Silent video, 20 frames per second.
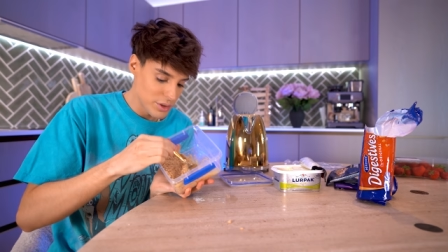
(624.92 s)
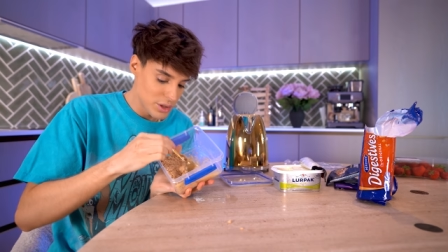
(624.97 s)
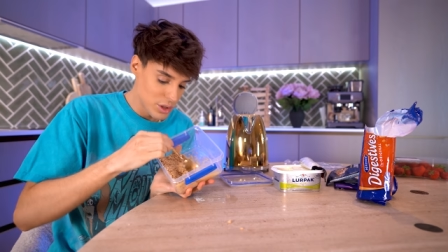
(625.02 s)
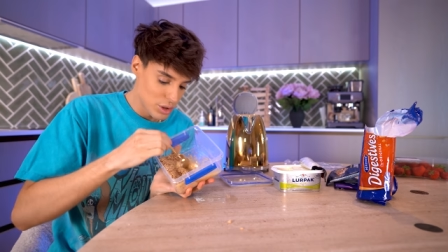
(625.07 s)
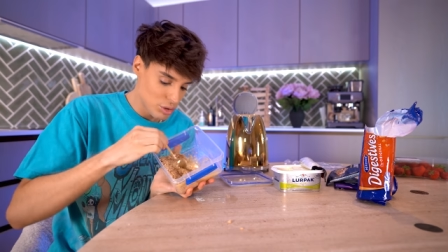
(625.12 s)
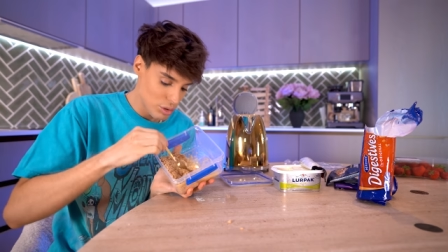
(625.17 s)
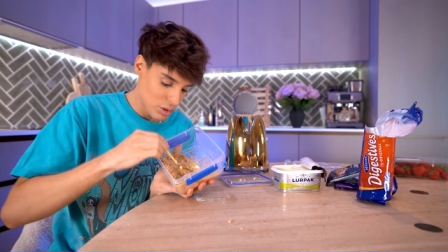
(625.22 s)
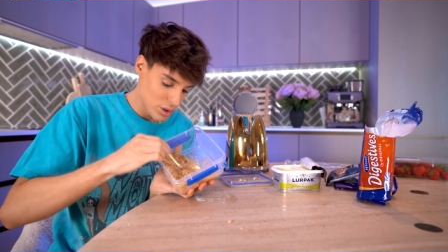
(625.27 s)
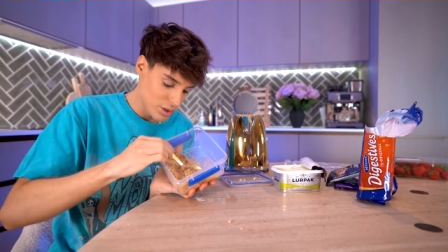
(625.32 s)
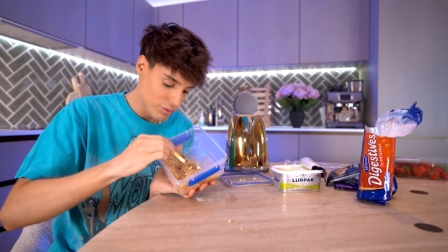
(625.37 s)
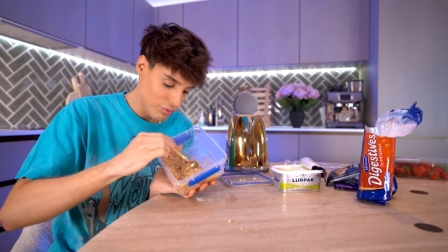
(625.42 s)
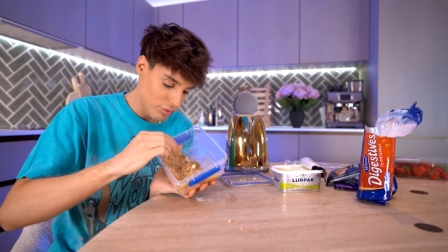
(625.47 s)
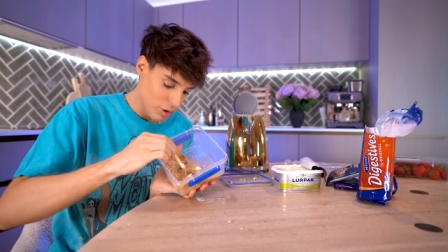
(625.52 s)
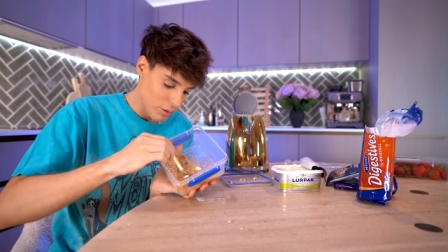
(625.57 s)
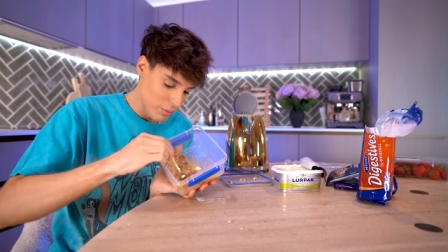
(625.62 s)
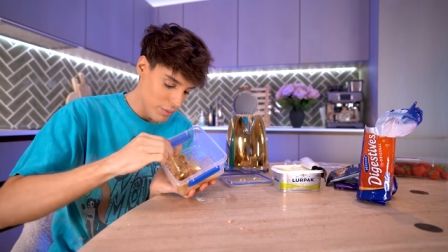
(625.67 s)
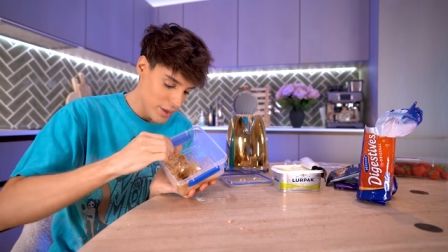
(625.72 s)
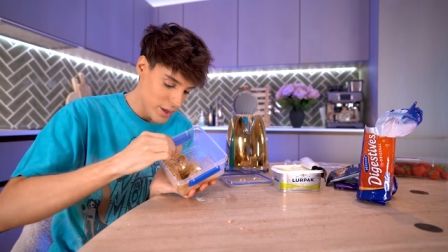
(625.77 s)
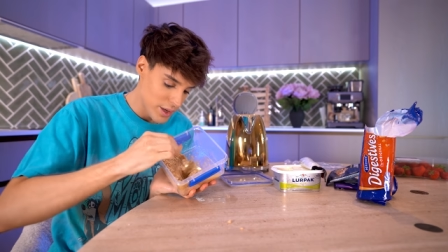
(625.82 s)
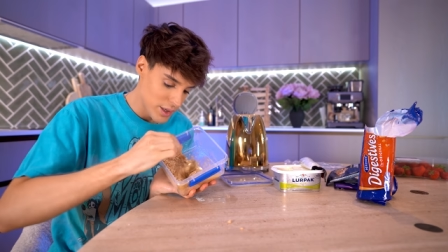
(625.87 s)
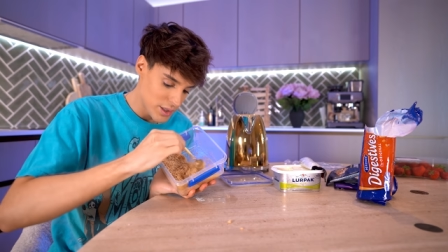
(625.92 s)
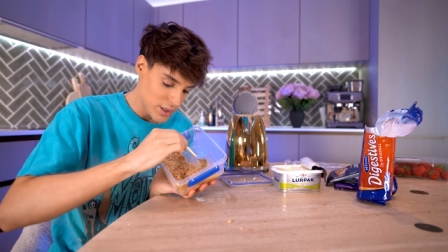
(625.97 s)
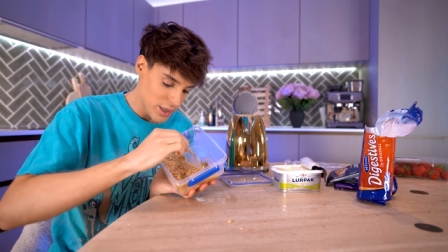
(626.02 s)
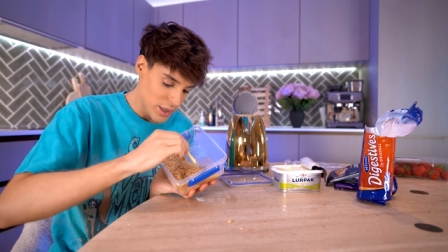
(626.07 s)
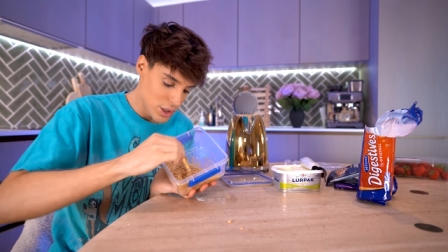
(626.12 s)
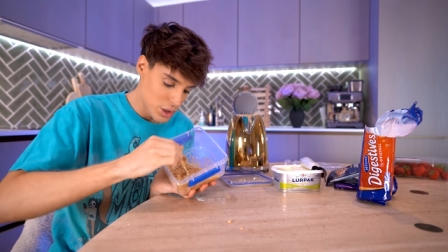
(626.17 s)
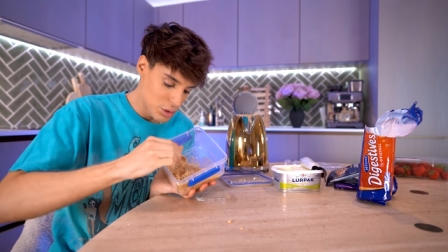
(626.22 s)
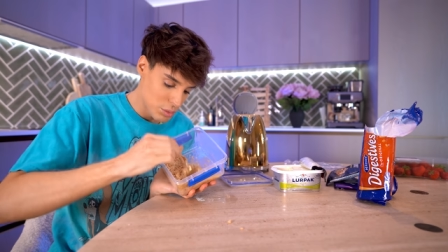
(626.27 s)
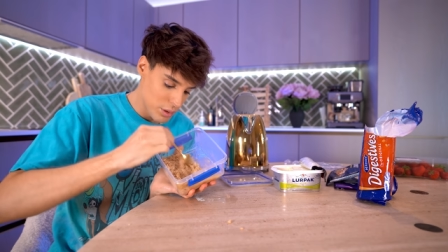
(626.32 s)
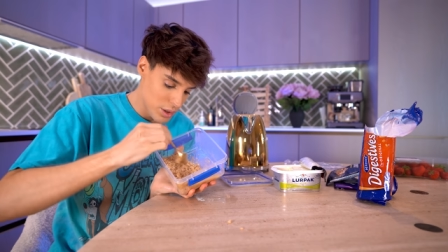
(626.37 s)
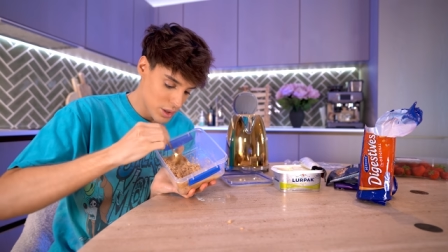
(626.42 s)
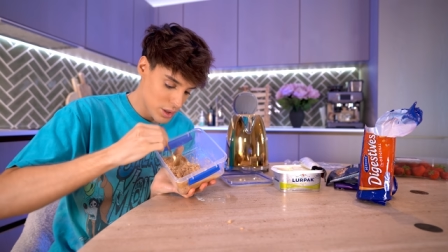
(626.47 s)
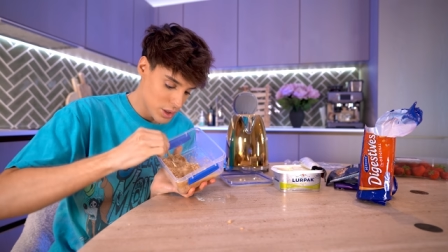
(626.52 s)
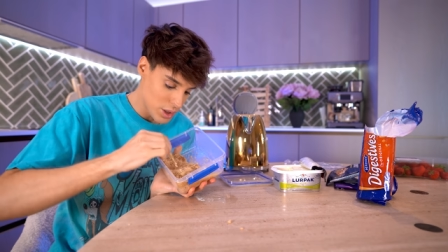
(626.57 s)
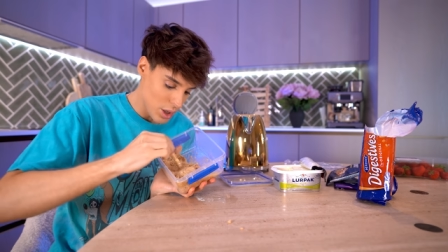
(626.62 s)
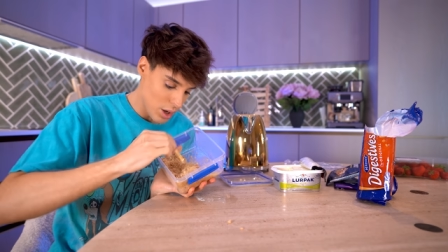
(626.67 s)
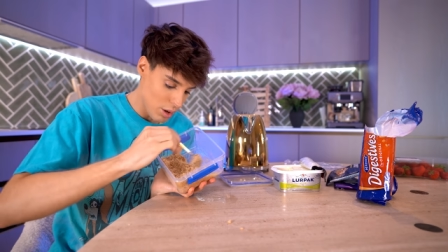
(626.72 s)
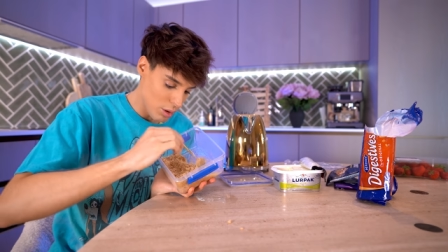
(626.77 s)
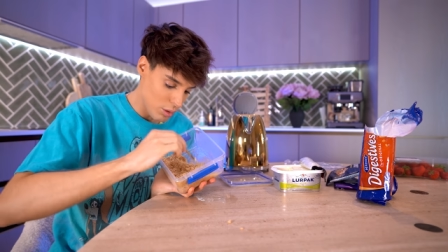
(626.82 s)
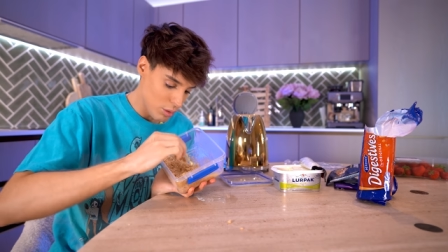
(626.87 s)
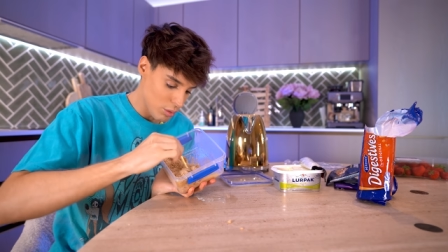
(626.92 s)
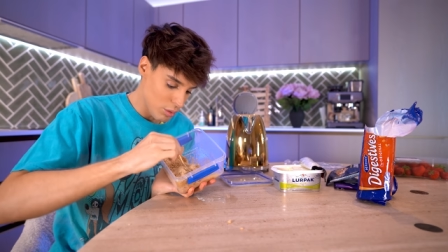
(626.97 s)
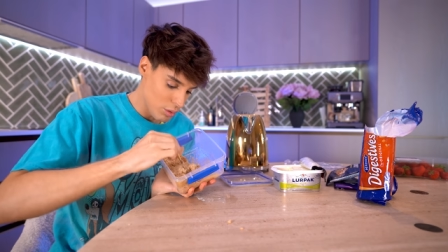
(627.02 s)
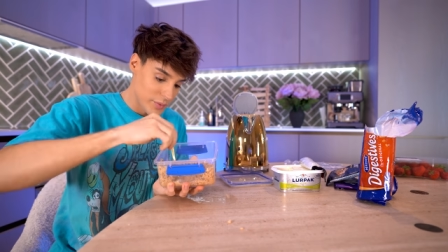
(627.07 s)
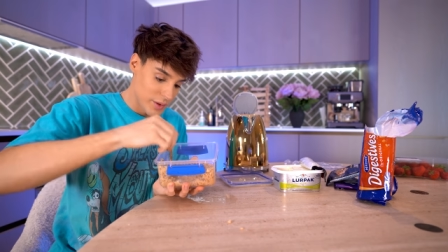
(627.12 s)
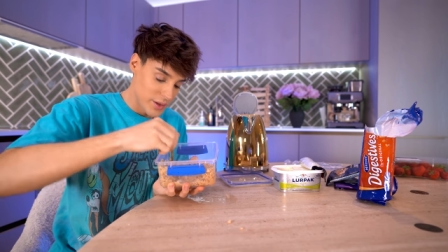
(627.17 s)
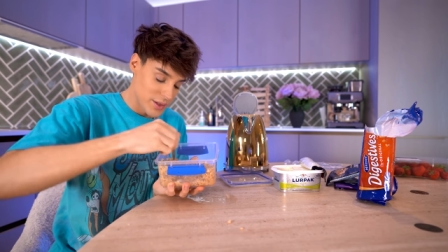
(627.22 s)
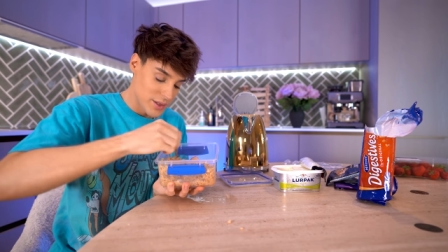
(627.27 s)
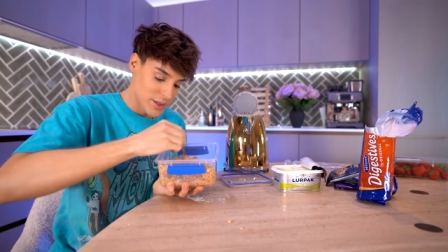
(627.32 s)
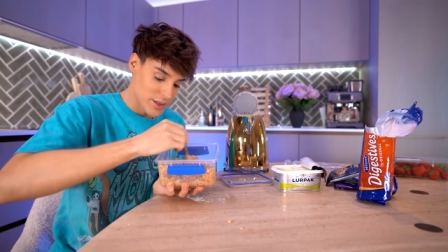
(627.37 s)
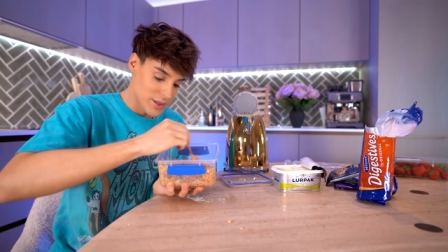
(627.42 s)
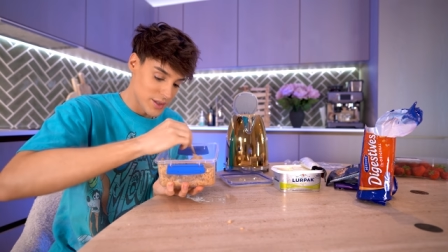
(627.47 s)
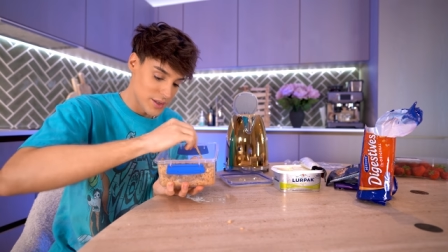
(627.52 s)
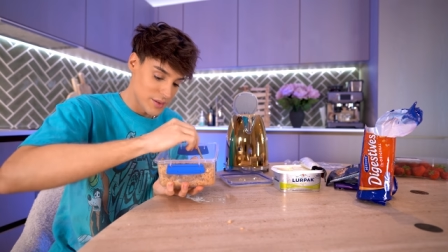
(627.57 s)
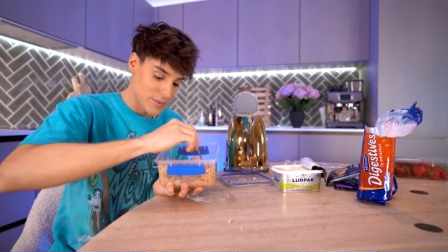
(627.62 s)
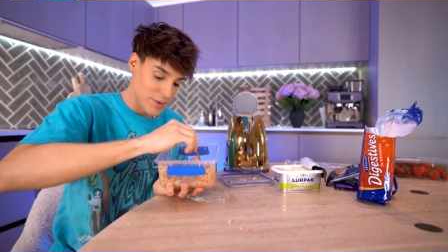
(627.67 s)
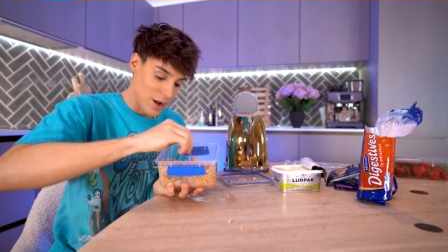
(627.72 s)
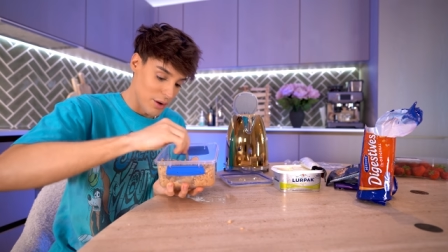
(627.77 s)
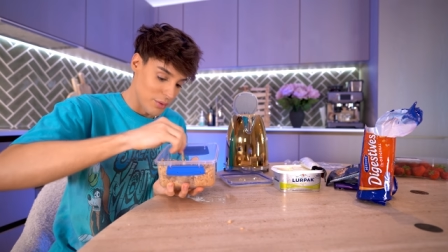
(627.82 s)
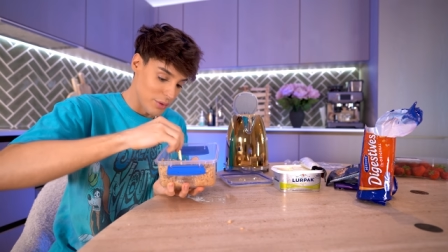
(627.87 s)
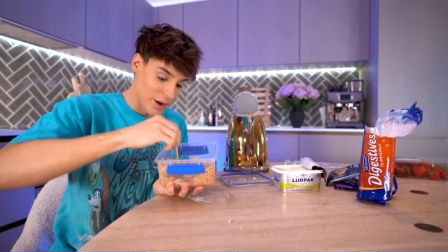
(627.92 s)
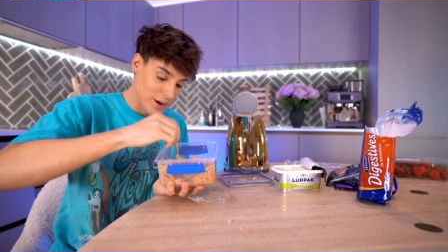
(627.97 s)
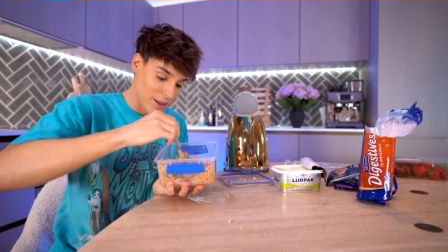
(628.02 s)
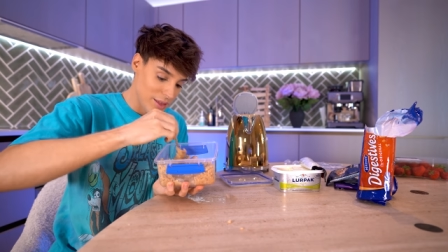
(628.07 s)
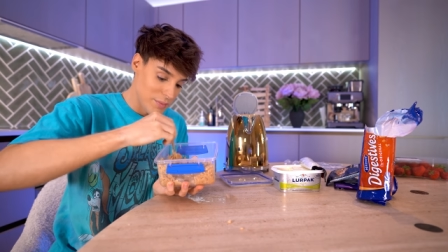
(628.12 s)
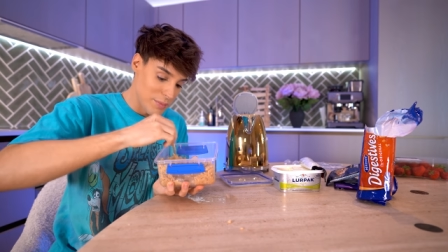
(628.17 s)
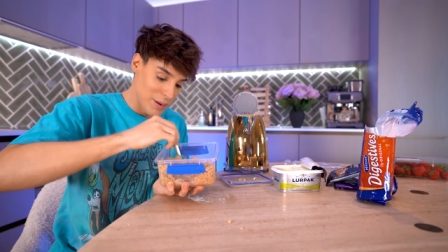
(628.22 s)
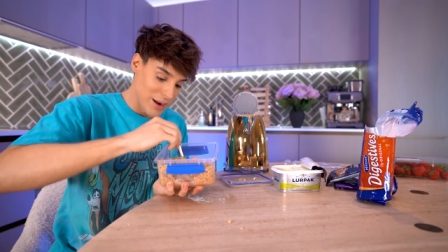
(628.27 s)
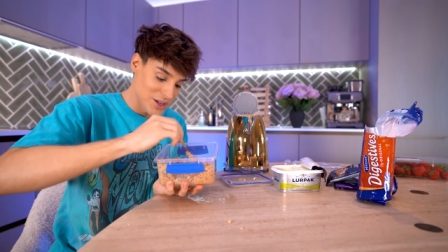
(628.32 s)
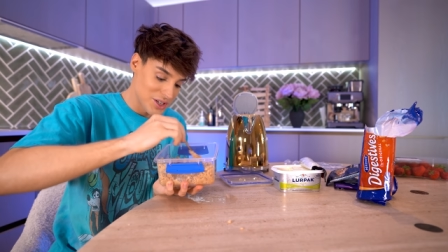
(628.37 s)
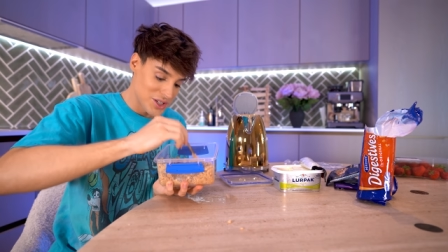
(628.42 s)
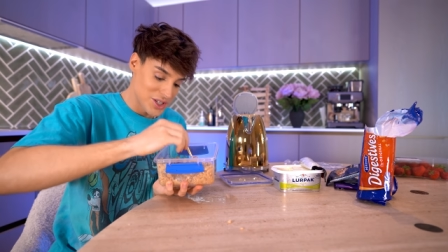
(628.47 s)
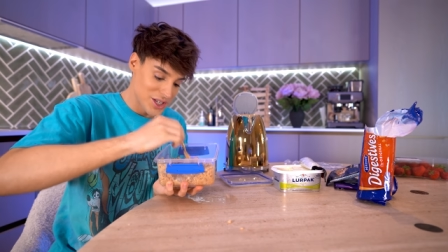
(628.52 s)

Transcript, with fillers: is to transform this into a dough. This is already the best